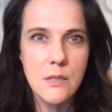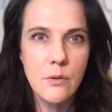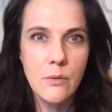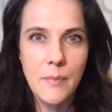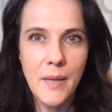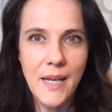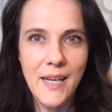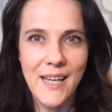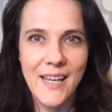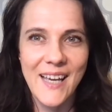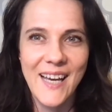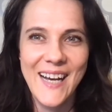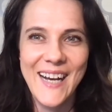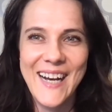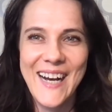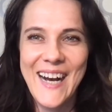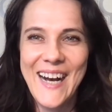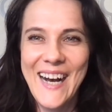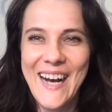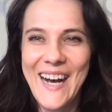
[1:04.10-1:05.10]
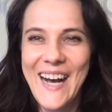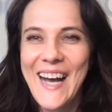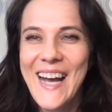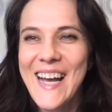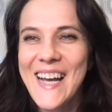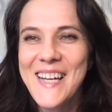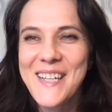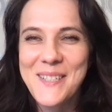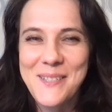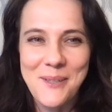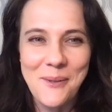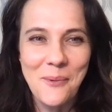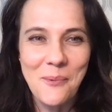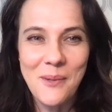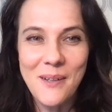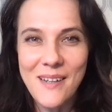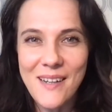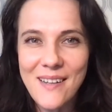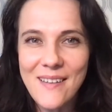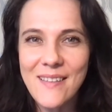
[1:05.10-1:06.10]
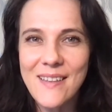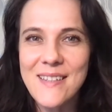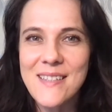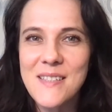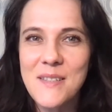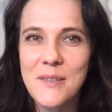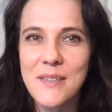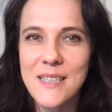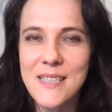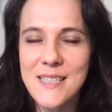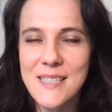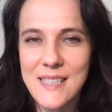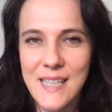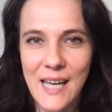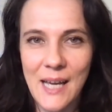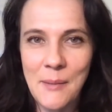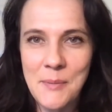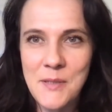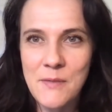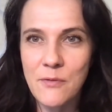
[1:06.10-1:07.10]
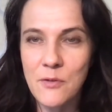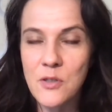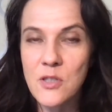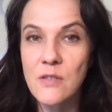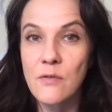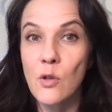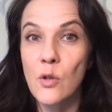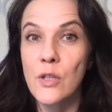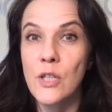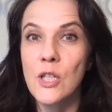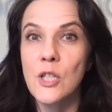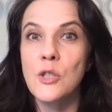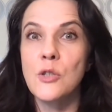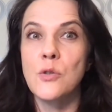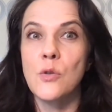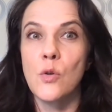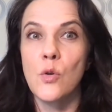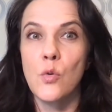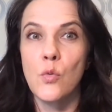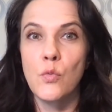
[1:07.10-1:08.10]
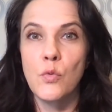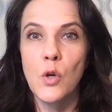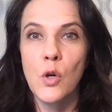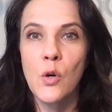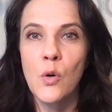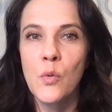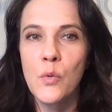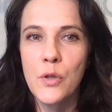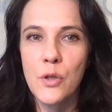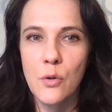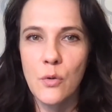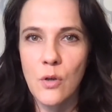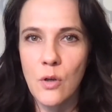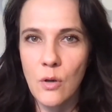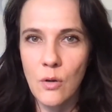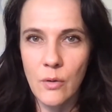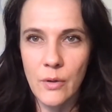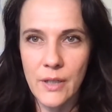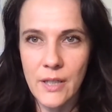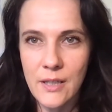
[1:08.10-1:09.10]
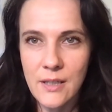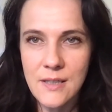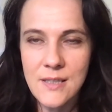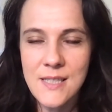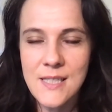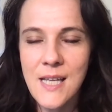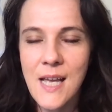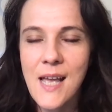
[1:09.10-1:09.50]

many. So, what are these 3 steps? First of all, you need to grow your audience.